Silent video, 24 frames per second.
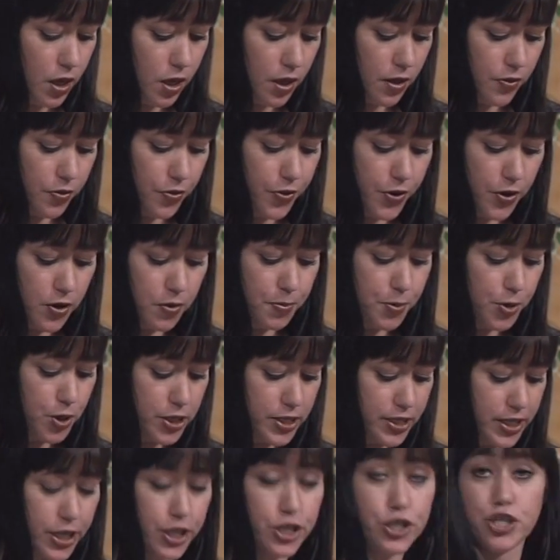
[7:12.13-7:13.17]
their
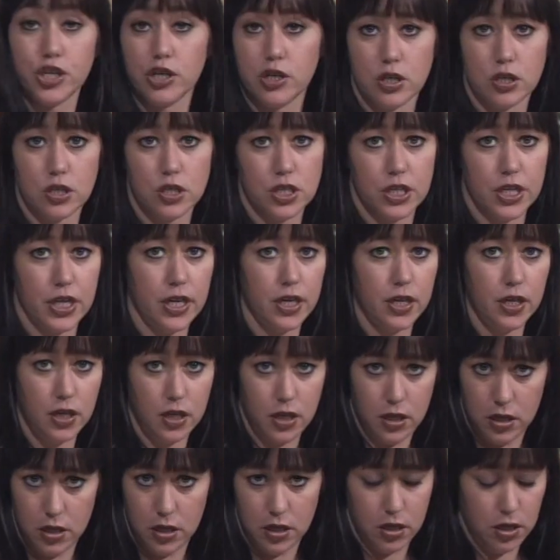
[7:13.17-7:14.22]
procedures and
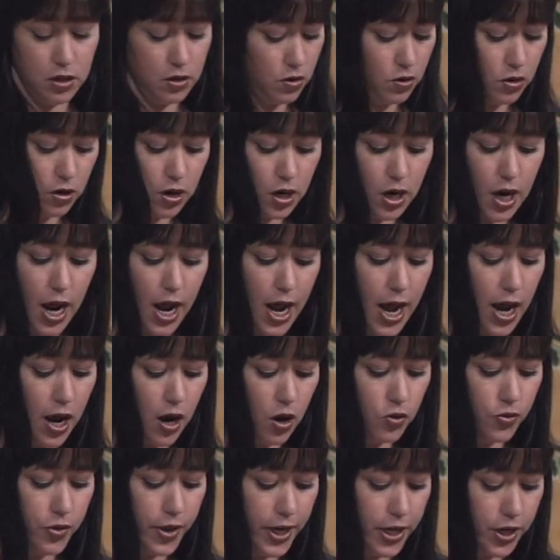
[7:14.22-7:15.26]

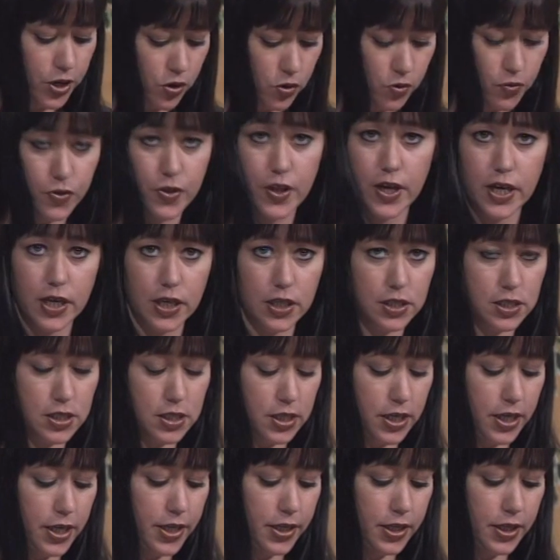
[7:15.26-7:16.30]
how they do things.
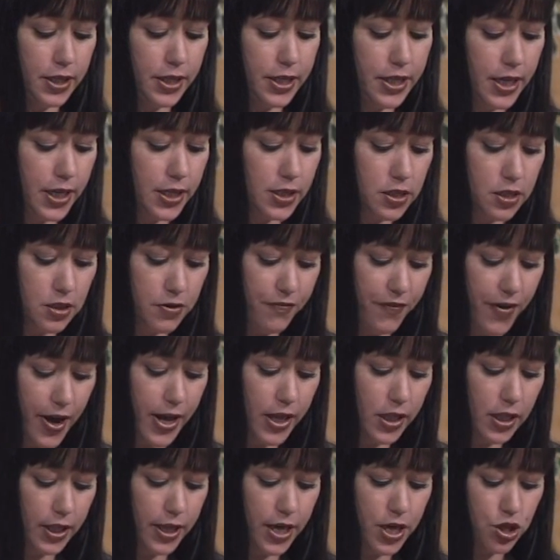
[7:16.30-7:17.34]
That's a
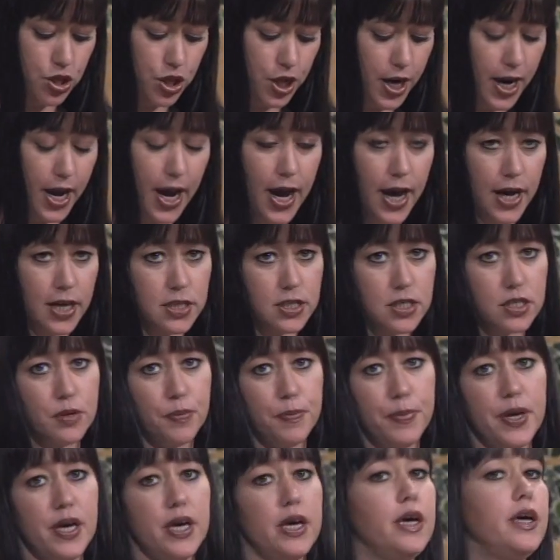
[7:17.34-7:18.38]
violation. It has to
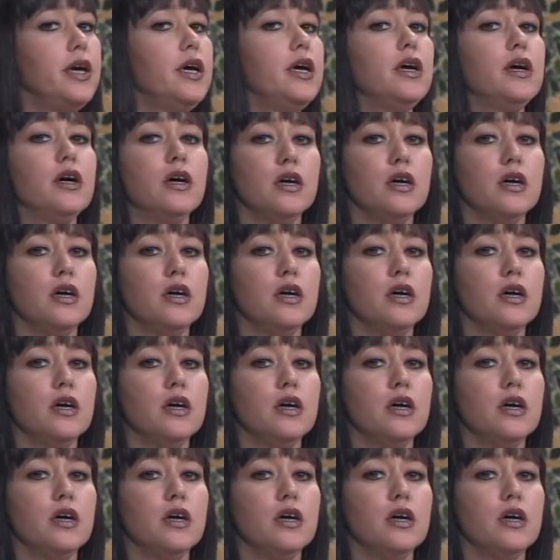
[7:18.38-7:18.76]
be